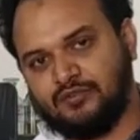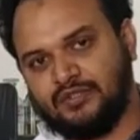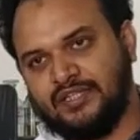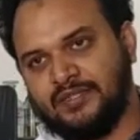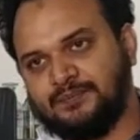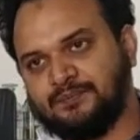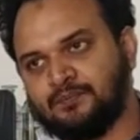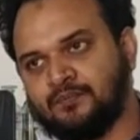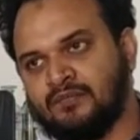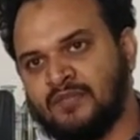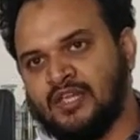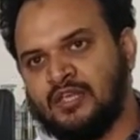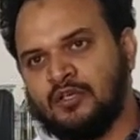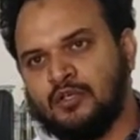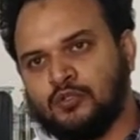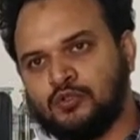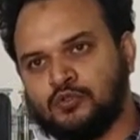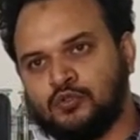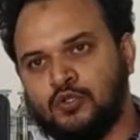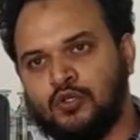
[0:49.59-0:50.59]
Okay,
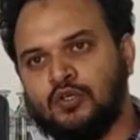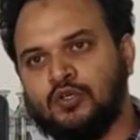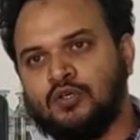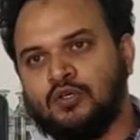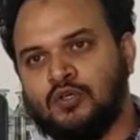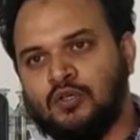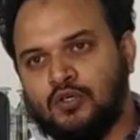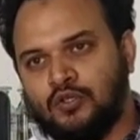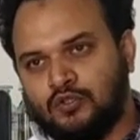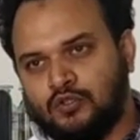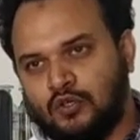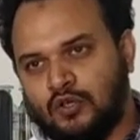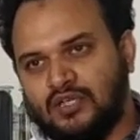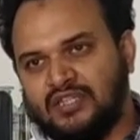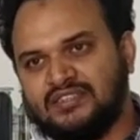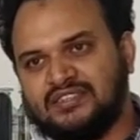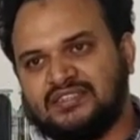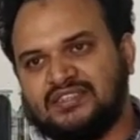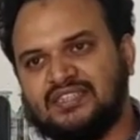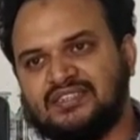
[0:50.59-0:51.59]
so
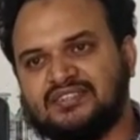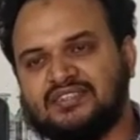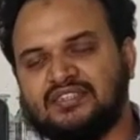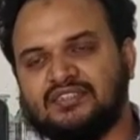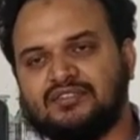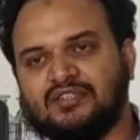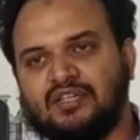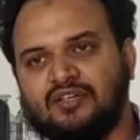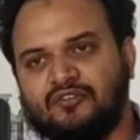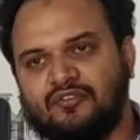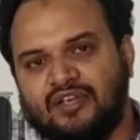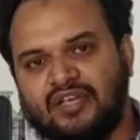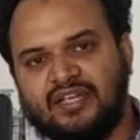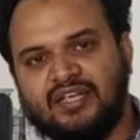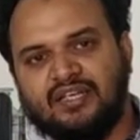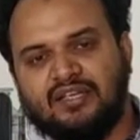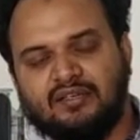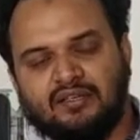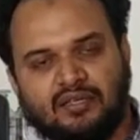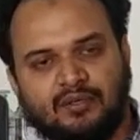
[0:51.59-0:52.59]
Tollen's test is
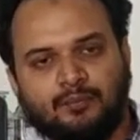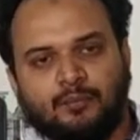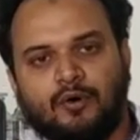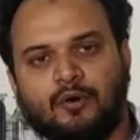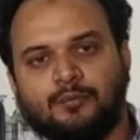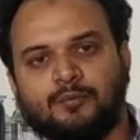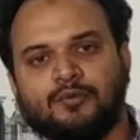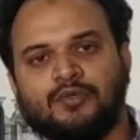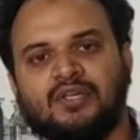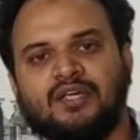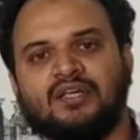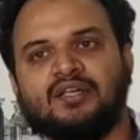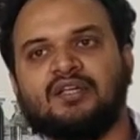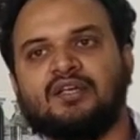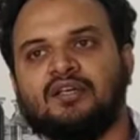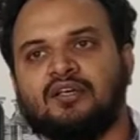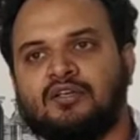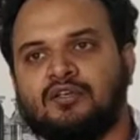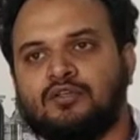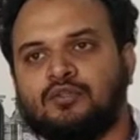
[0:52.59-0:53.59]
very popular